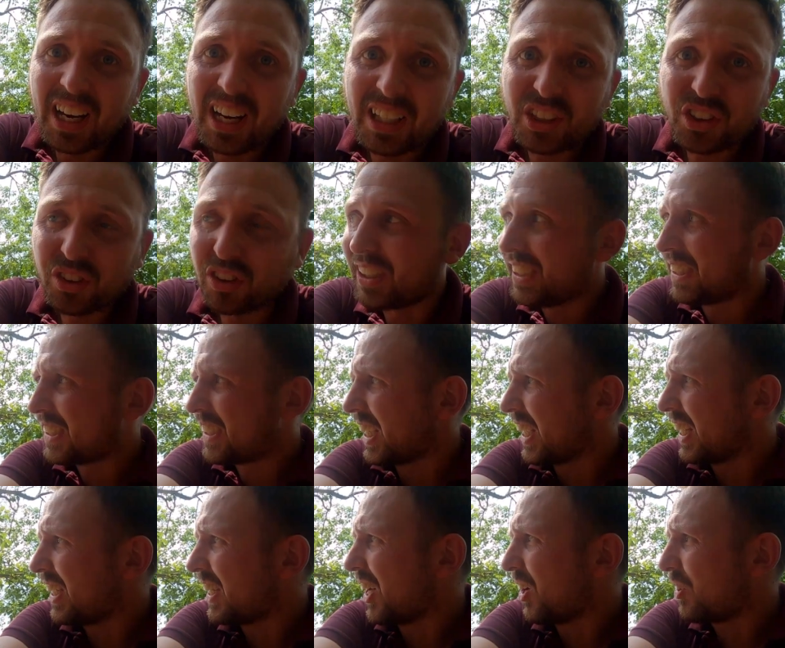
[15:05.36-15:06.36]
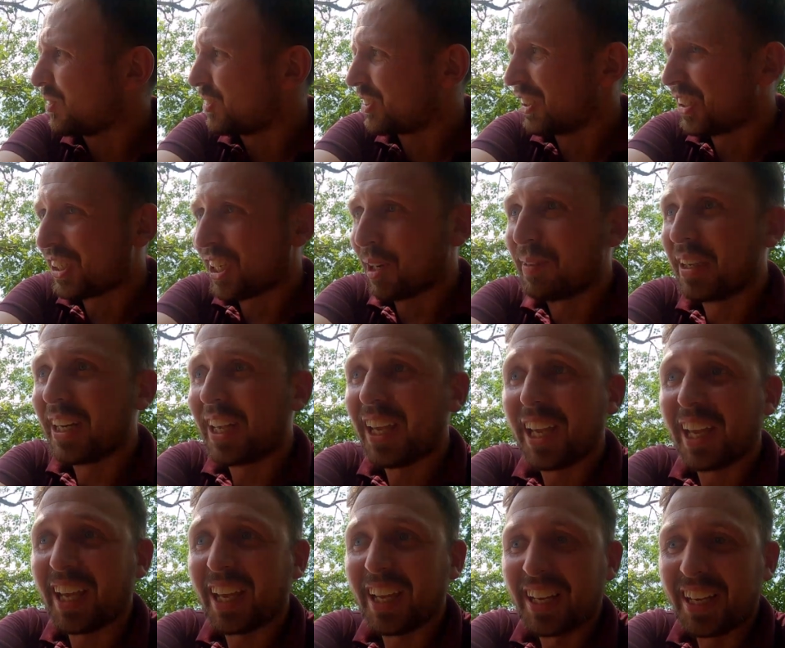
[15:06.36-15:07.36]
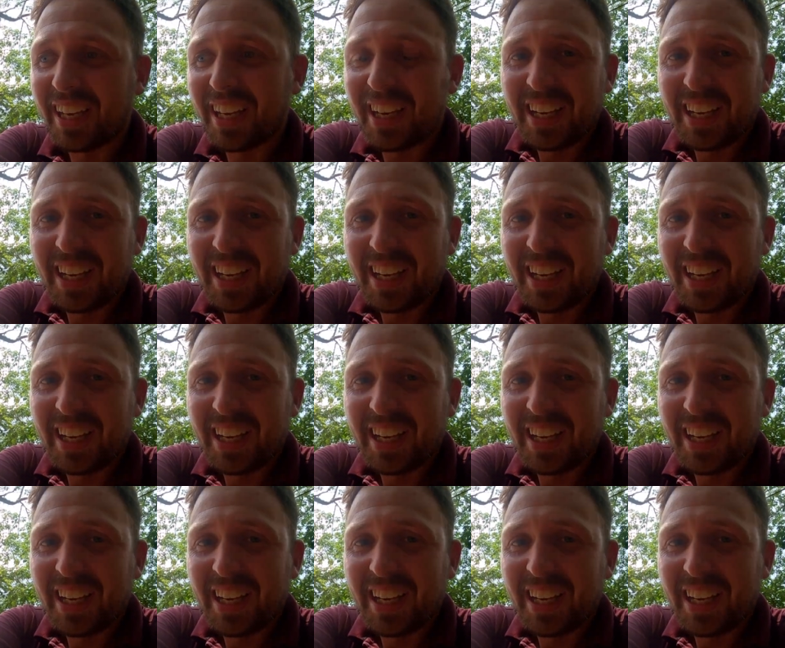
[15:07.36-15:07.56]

I literally said I was going to come in here